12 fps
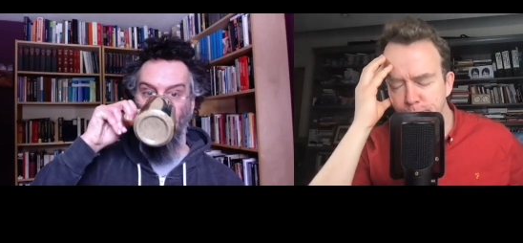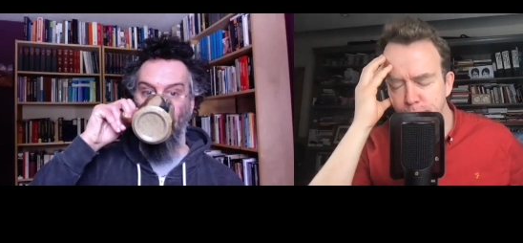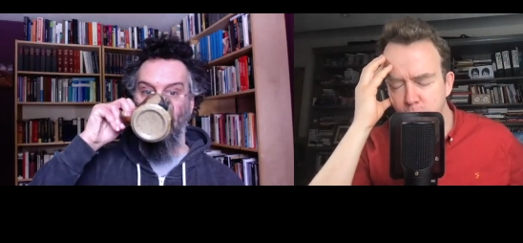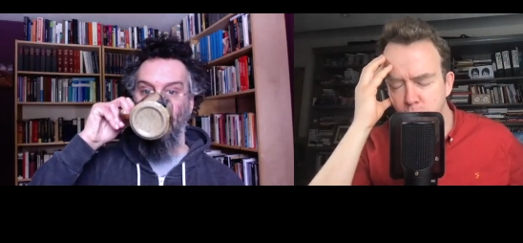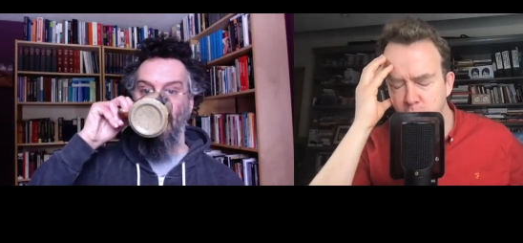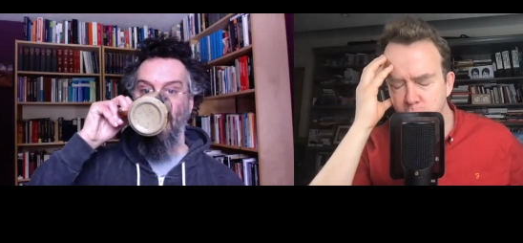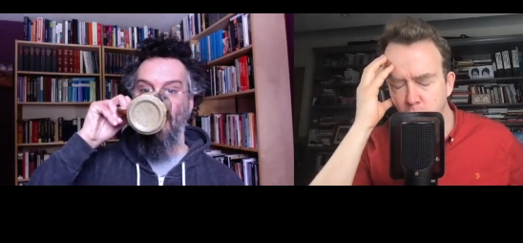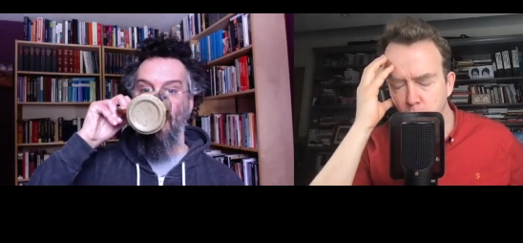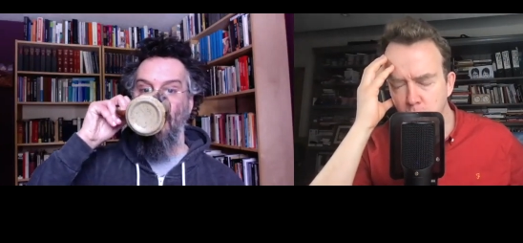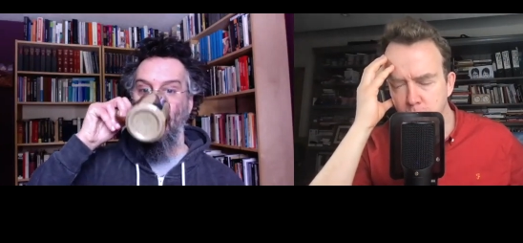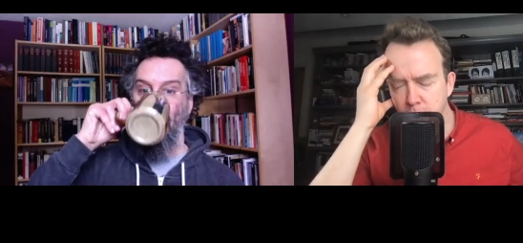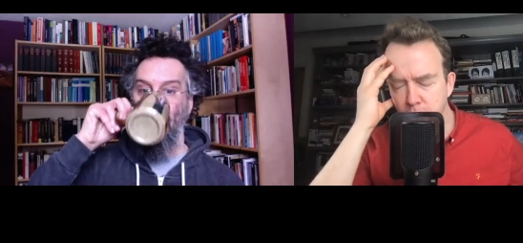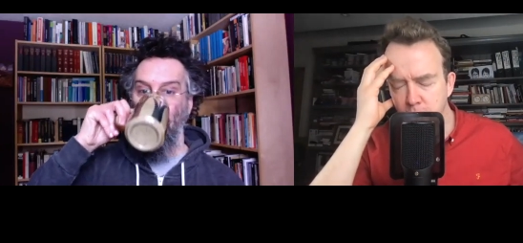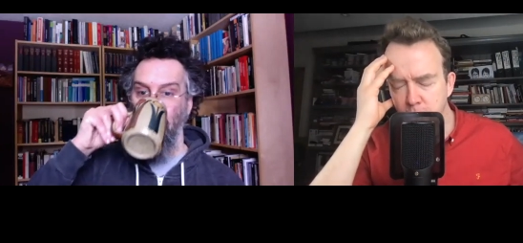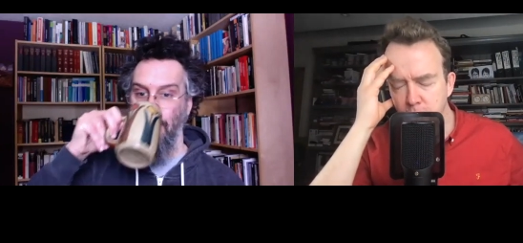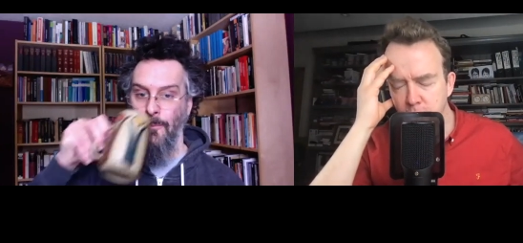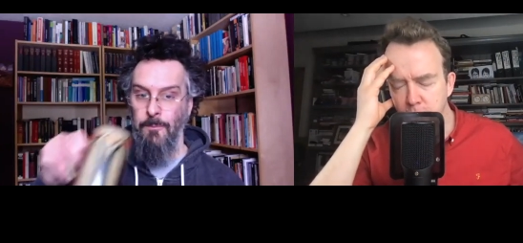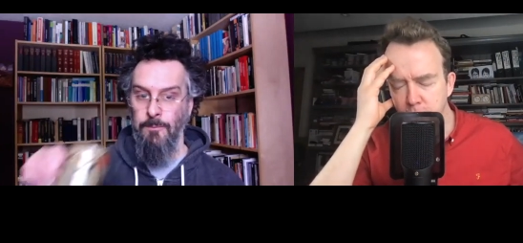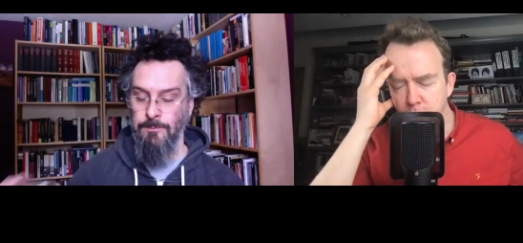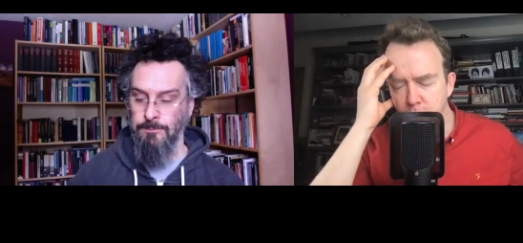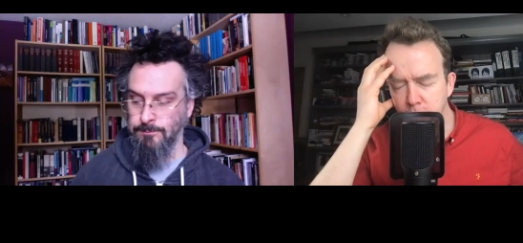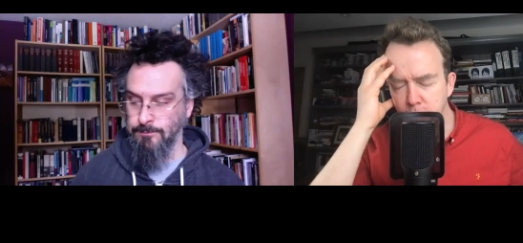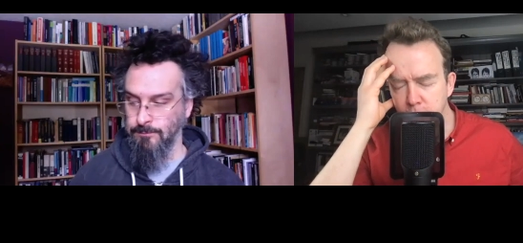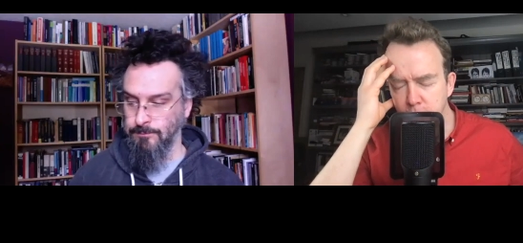Speaker 1: straightforward about it, but
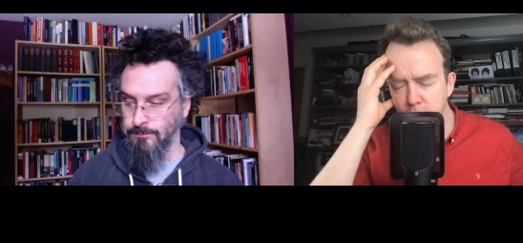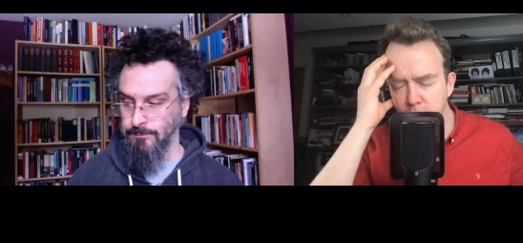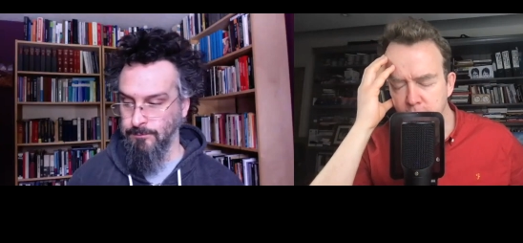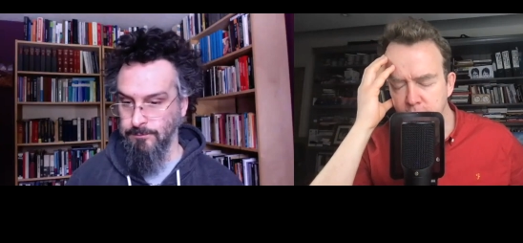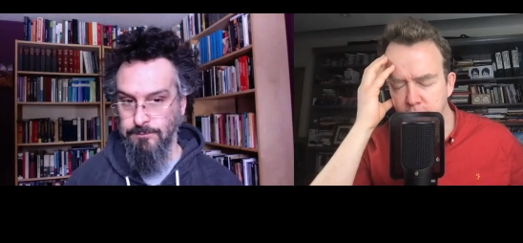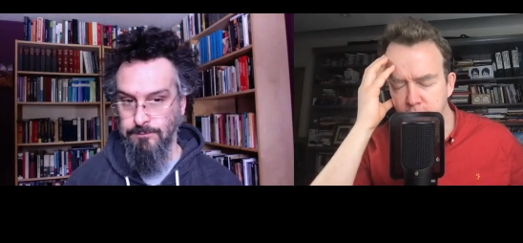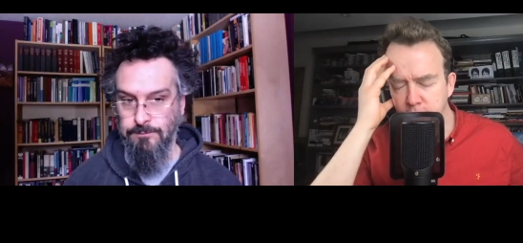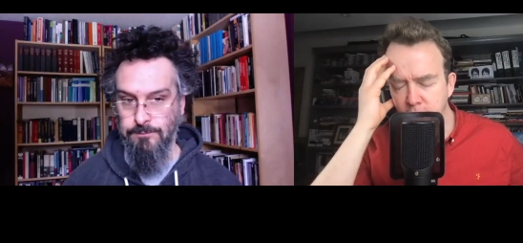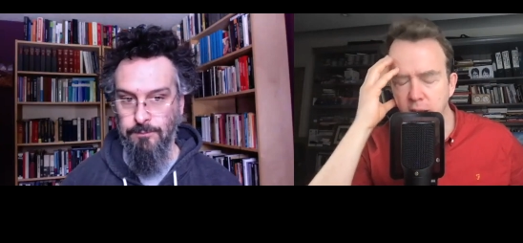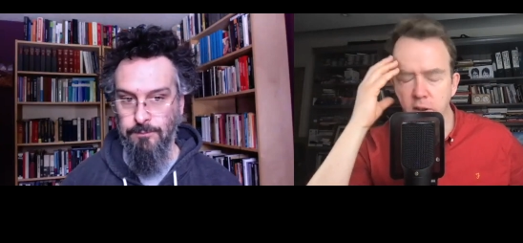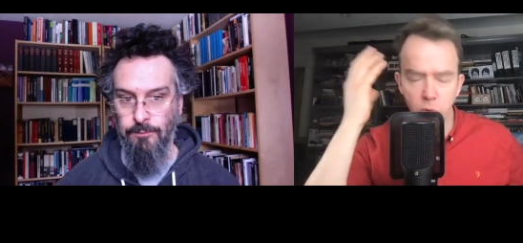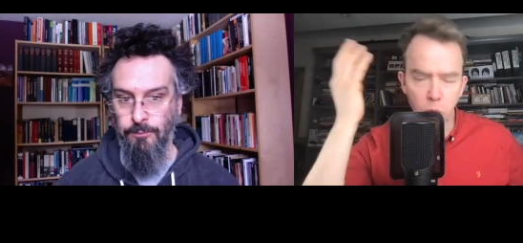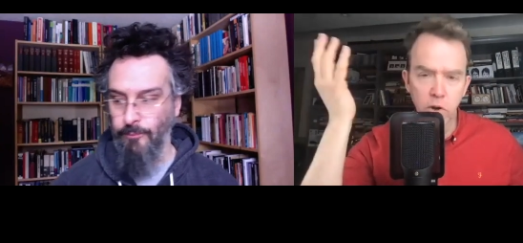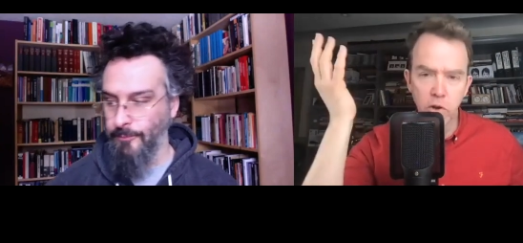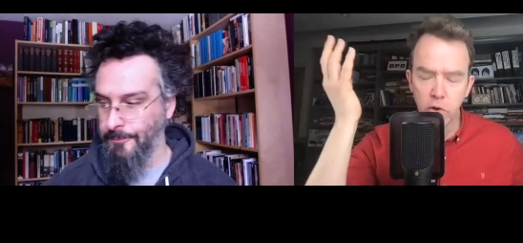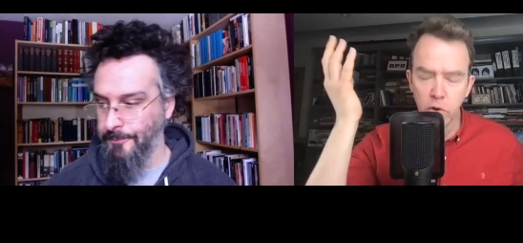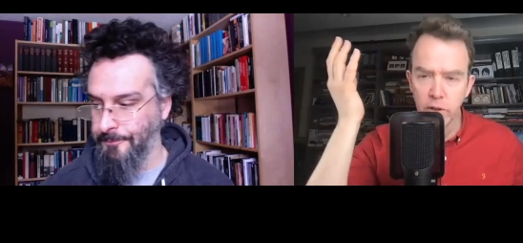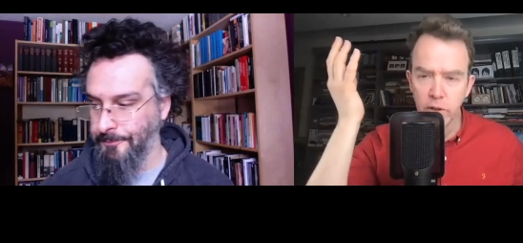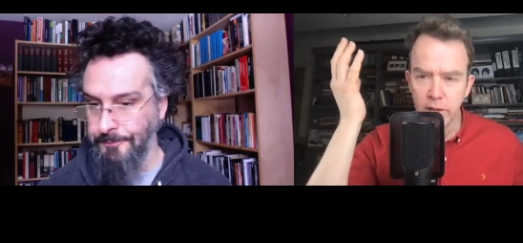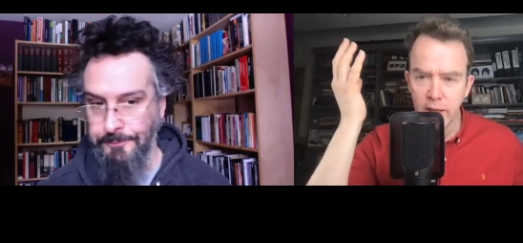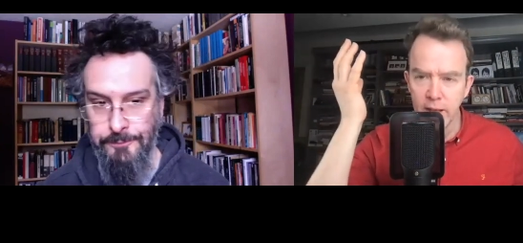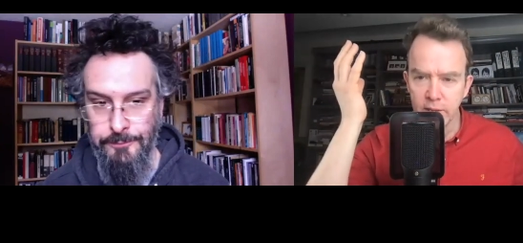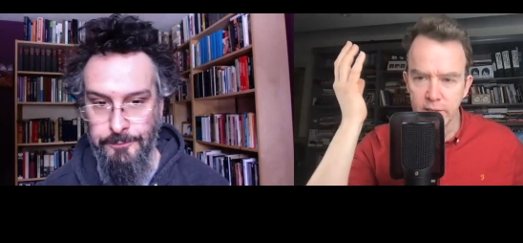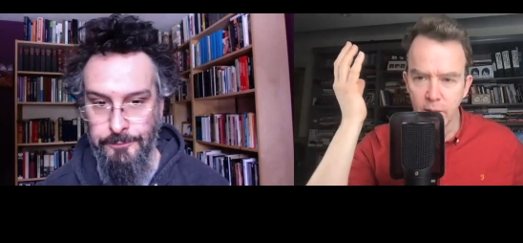that, that's kind of the work you're doing
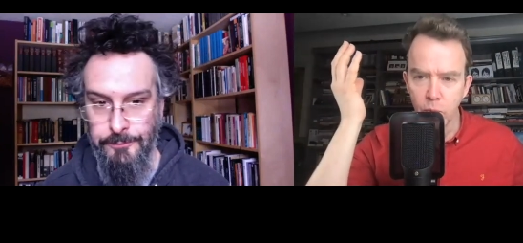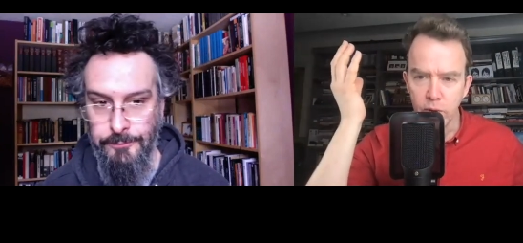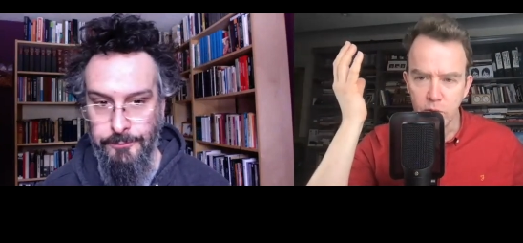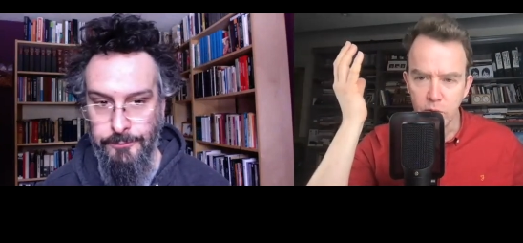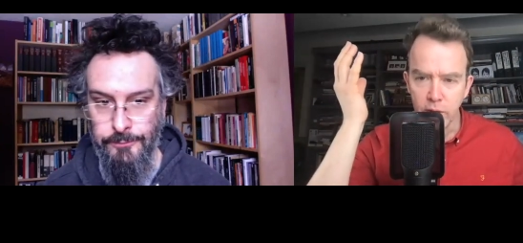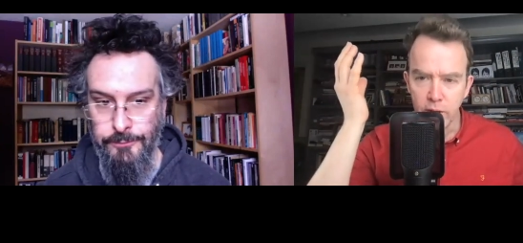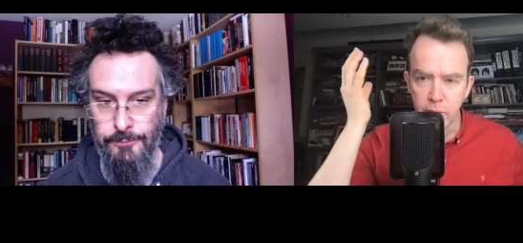today in some ways, right?